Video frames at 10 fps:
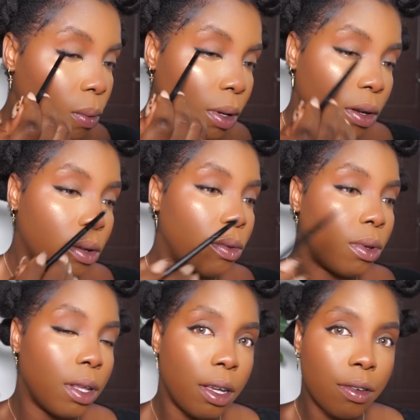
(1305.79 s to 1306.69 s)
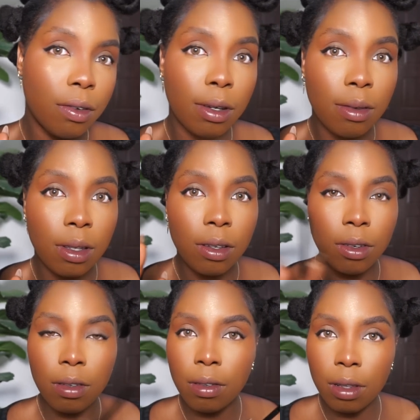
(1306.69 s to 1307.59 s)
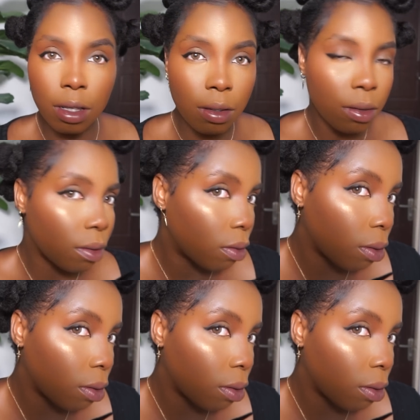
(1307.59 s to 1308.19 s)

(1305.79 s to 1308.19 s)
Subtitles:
we're not doing extra today, just little.